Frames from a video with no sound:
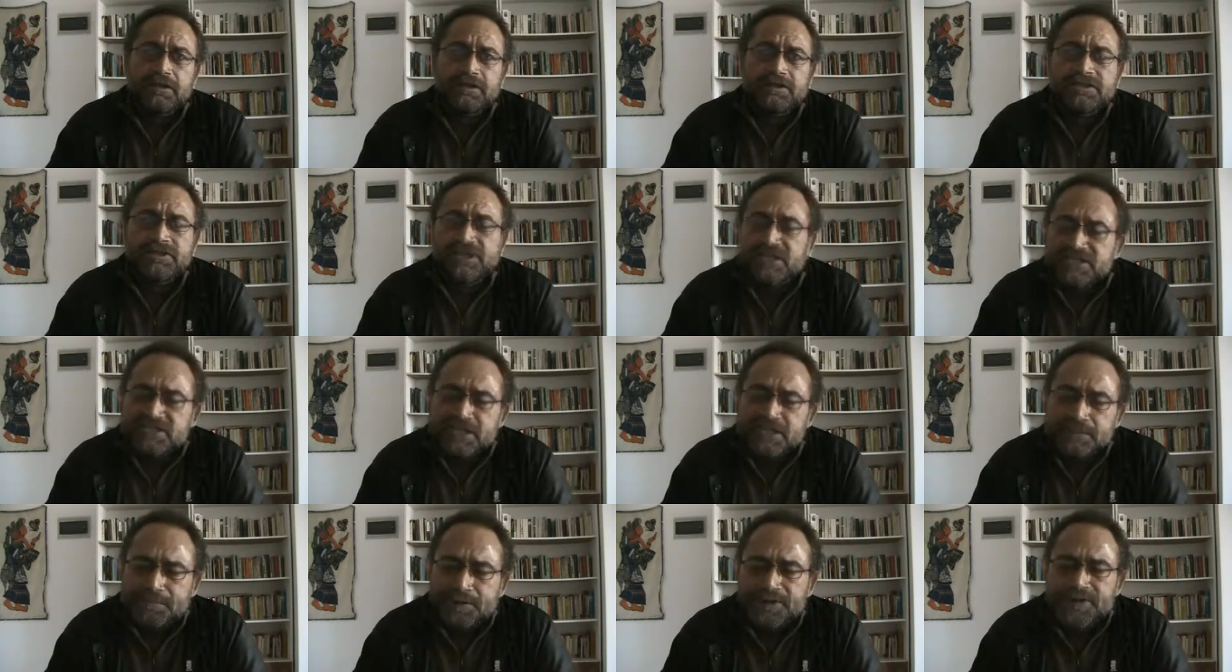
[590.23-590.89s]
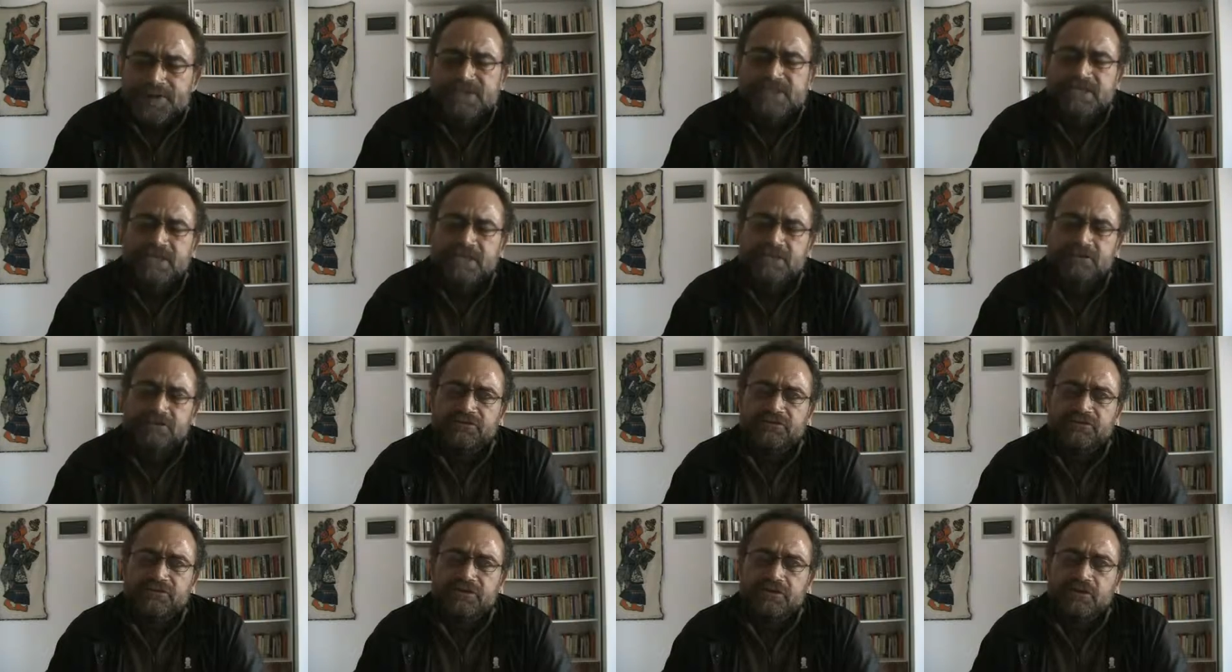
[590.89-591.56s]

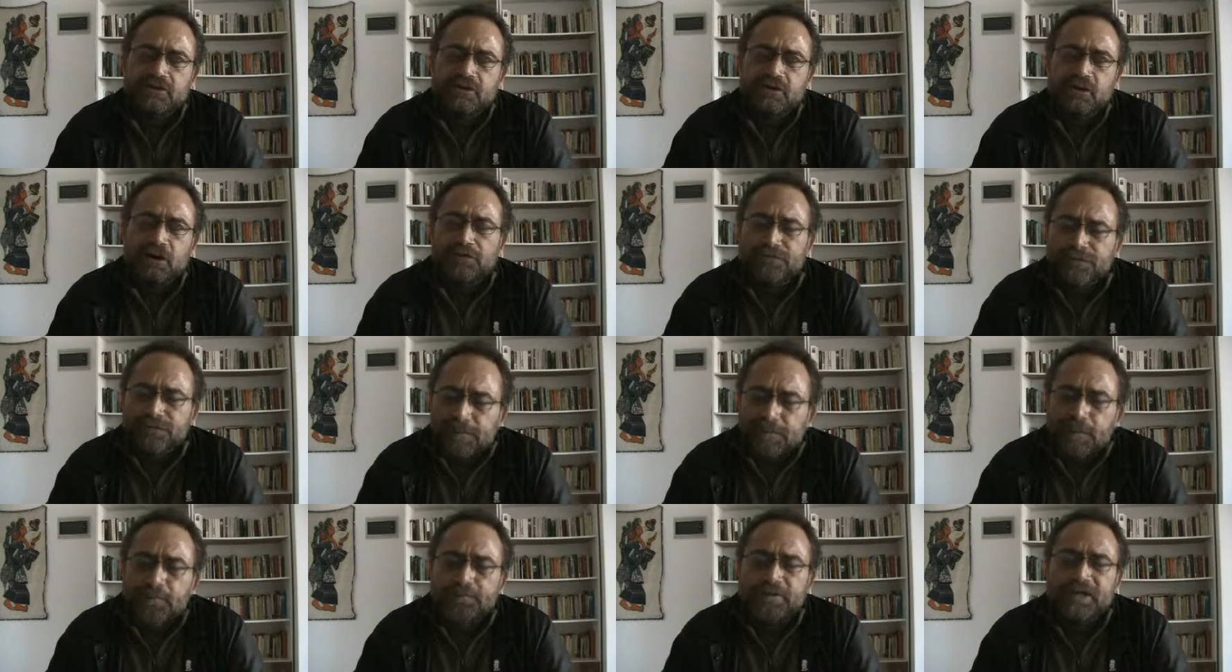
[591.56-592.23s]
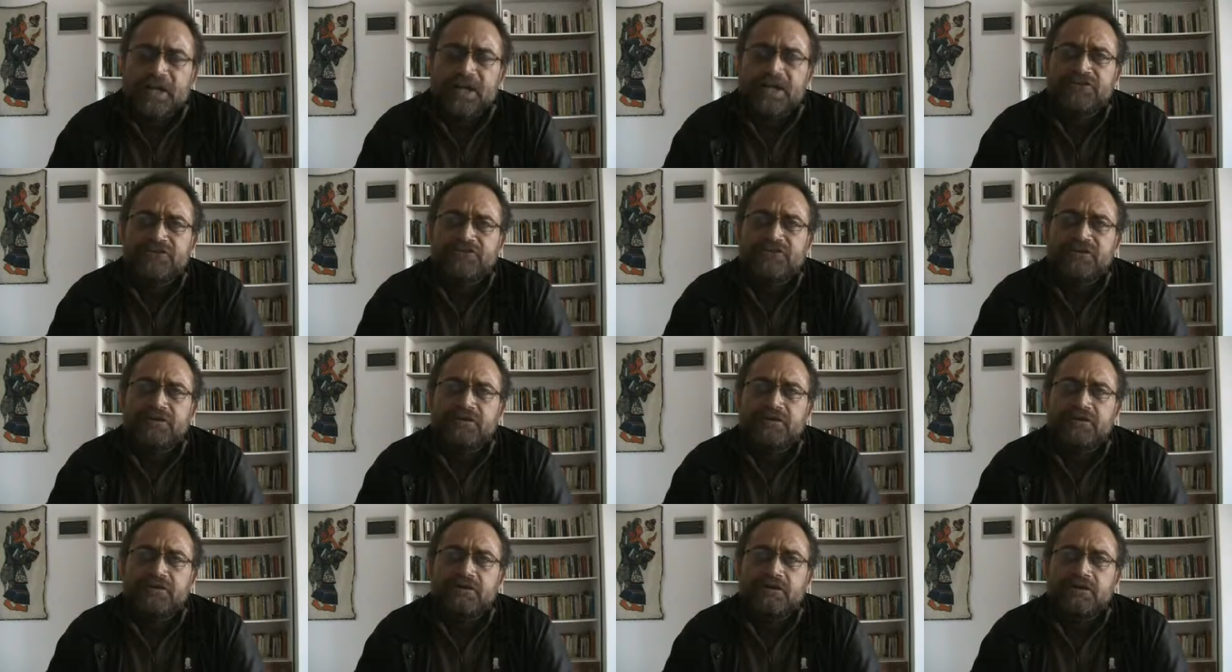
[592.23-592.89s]
60% of the
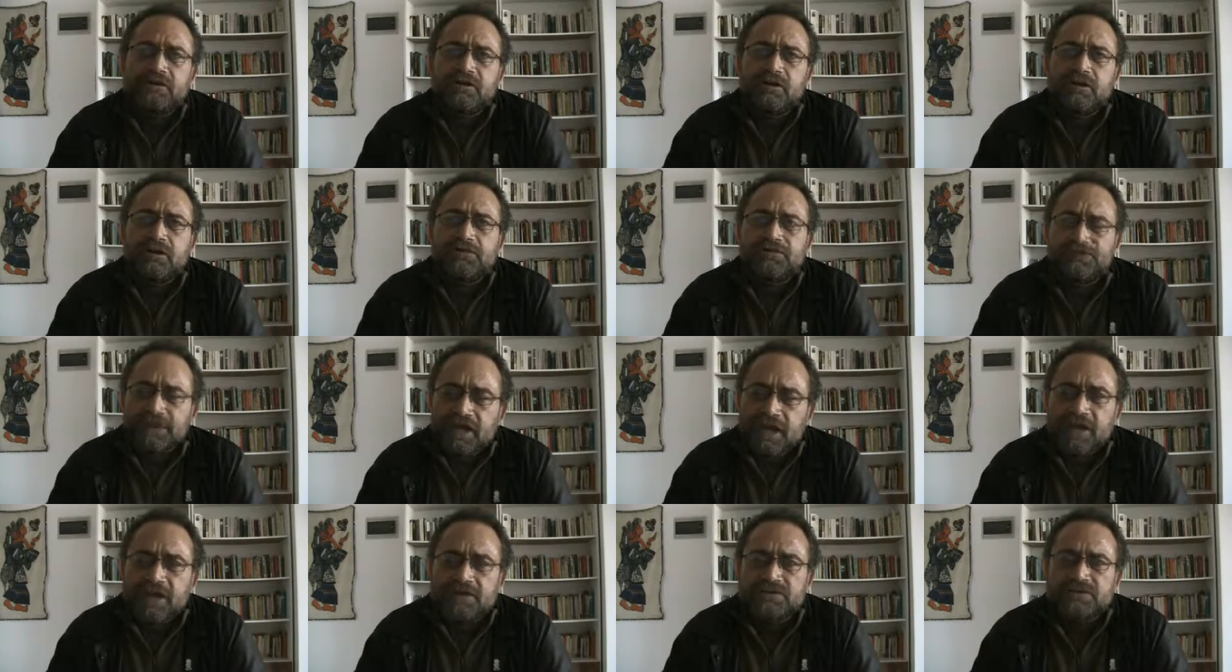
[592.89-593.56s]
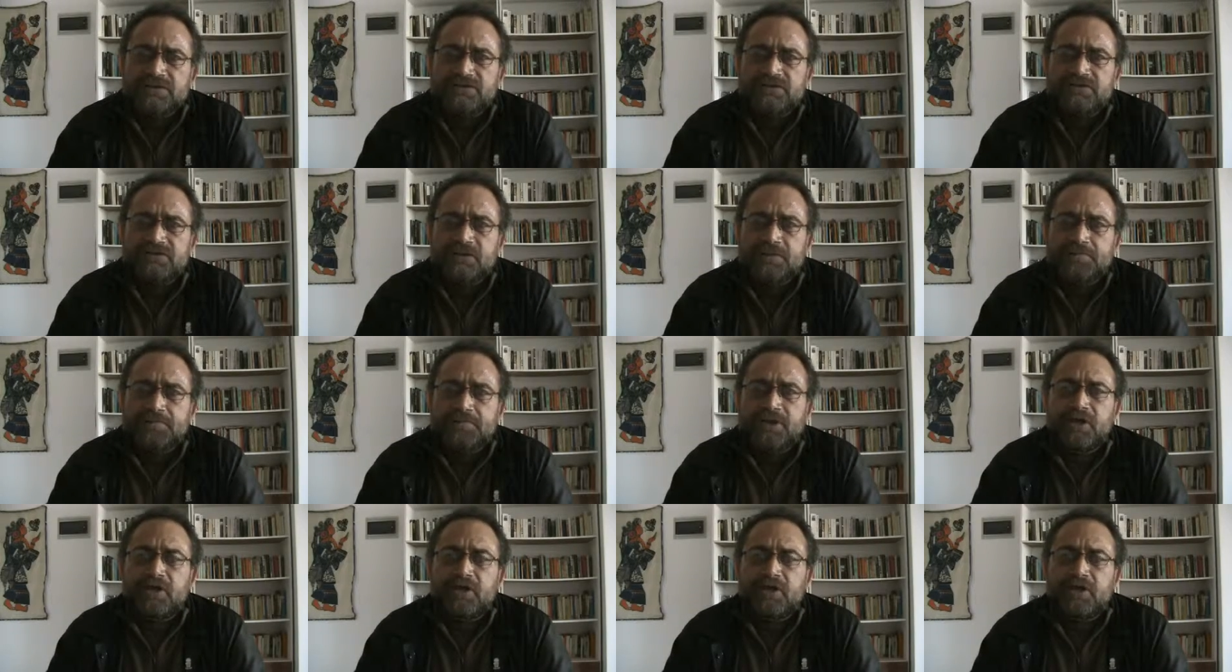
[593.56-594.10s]
population of the Gaza Strip,